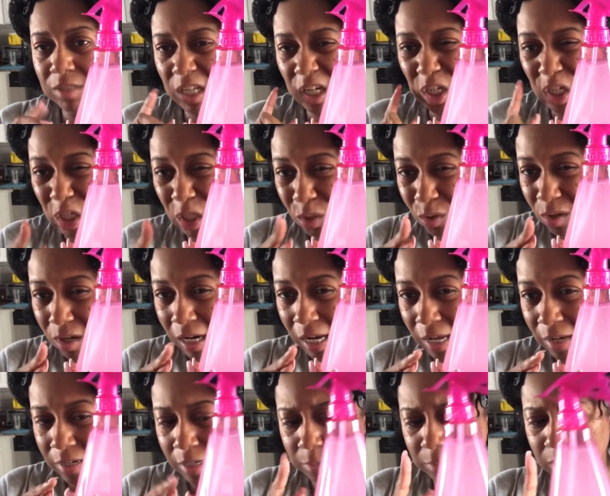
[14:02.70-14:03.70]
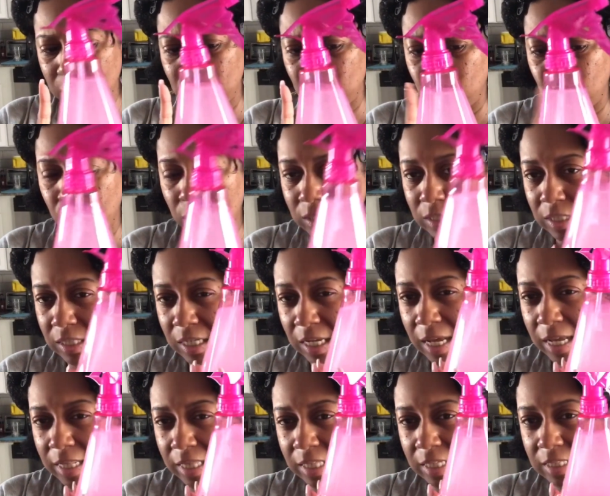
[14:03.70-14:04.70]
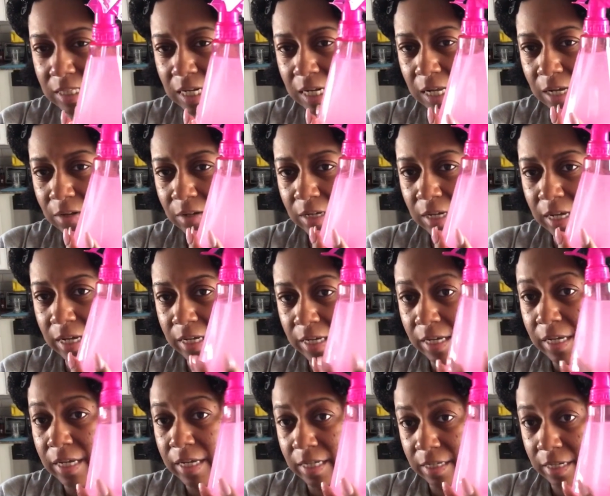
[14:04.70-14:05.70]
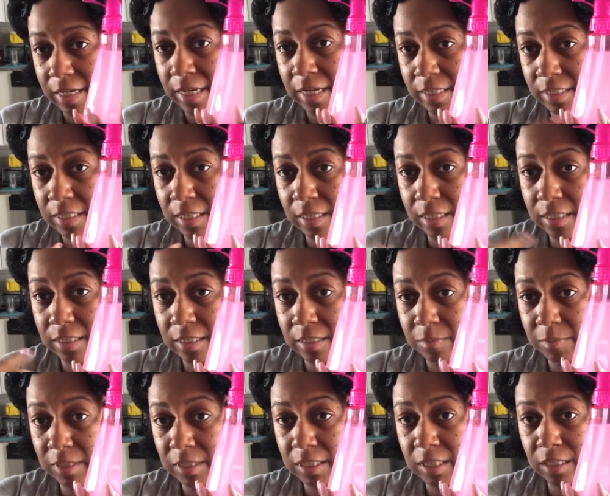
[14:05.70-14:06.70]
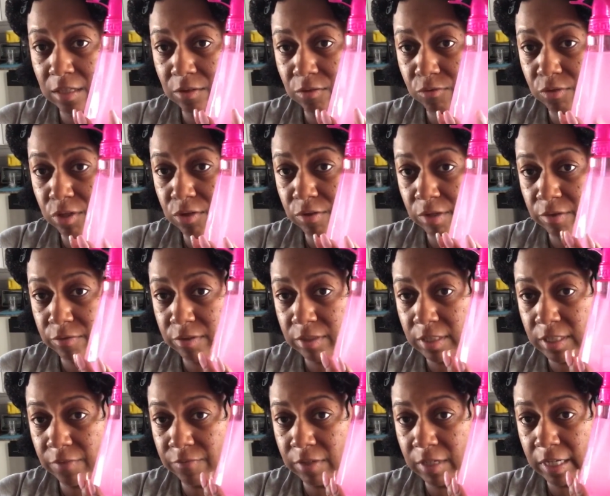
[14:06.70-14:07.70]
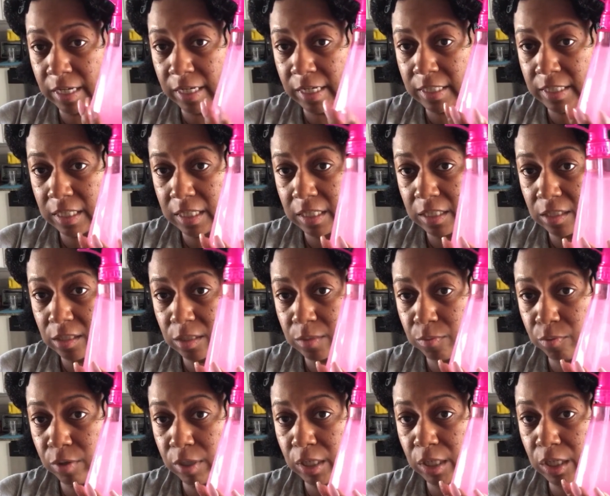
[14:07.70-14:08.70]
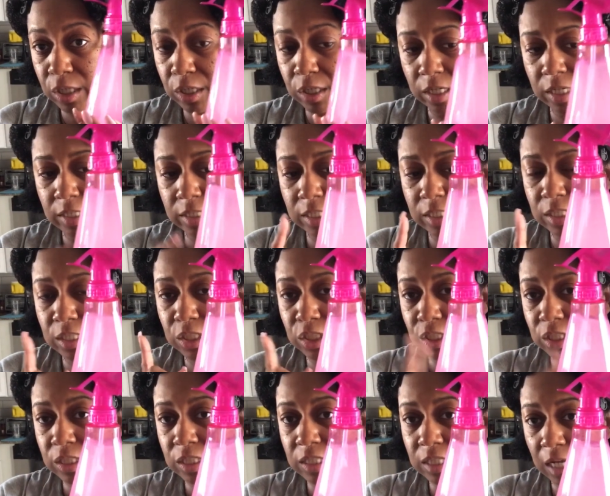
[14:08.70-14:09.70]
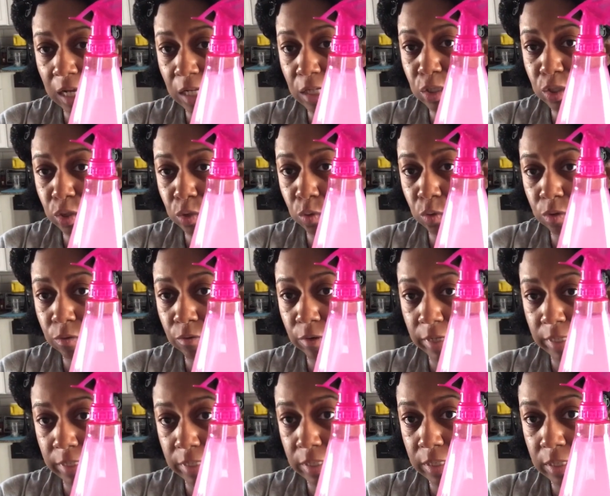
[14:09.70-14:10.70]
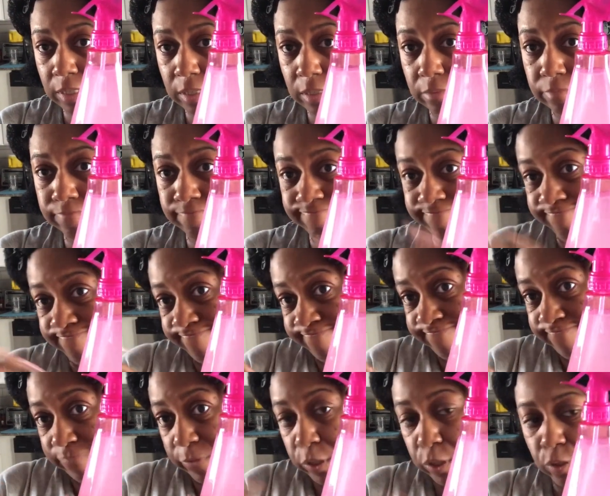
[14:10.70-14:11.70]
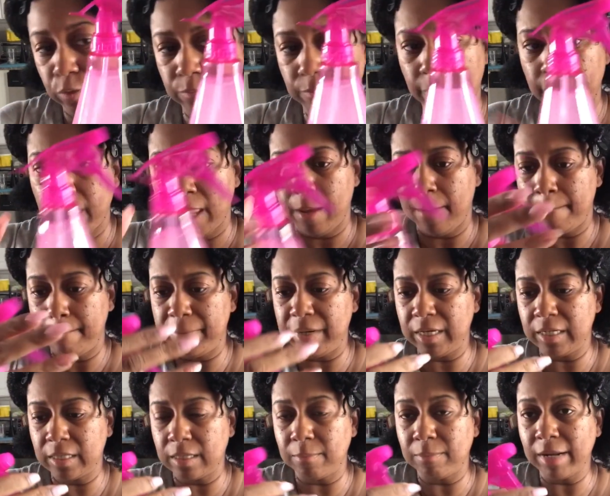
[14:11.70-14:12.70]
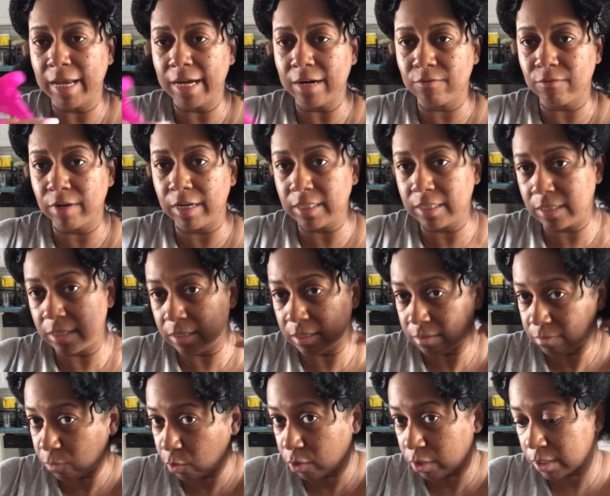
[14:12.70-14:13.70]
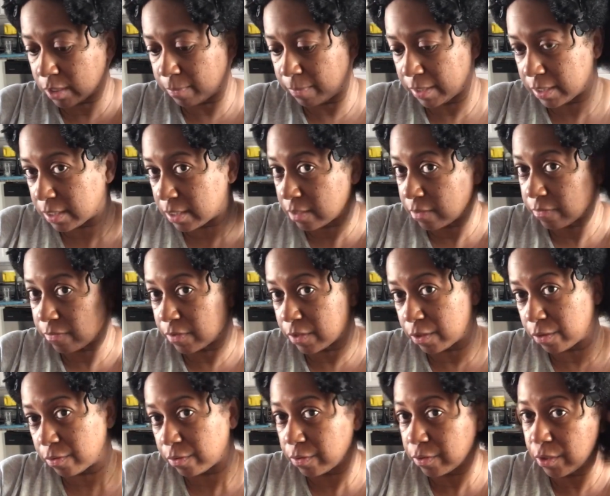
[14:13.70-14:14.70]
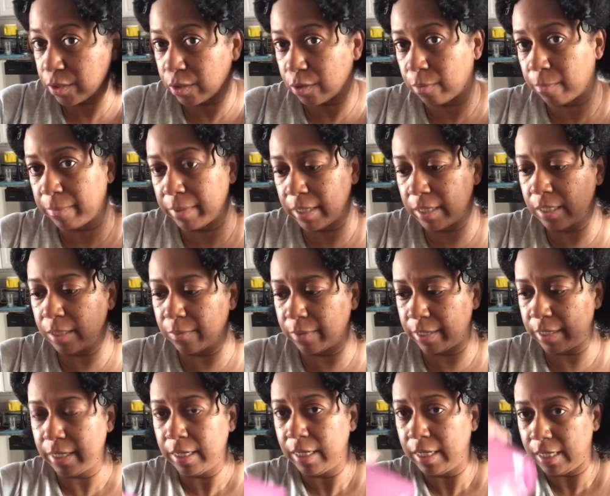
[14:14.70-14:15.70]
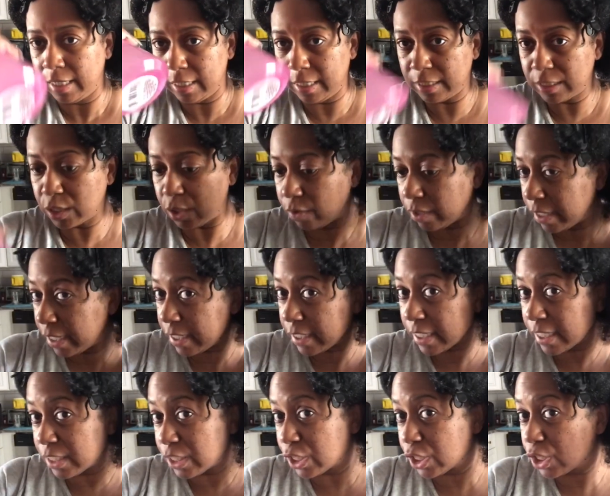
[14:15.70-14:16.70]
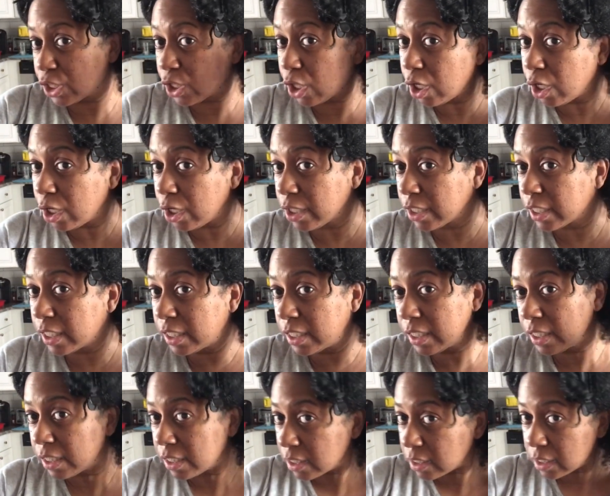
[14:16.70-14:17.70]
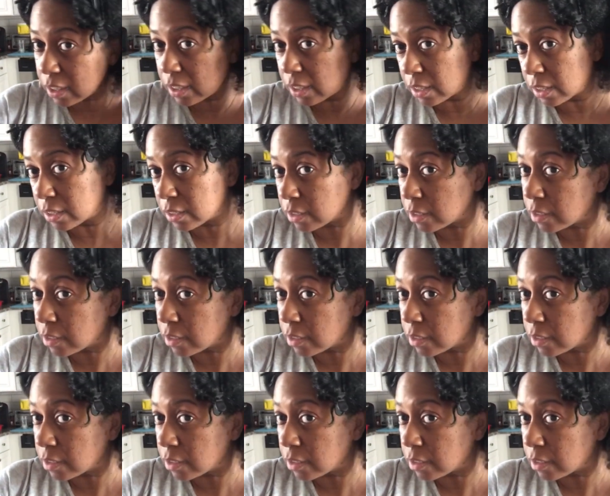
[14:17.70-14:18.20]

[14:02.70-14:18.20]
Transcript: it was a little cloudy but it was not this cloudy I like I said this has been sitting in the refrigerator for seven days and this looks pretty good because this is just dollar store rice so but the black rice is more expensive so you know but anyway let's go ahead and get started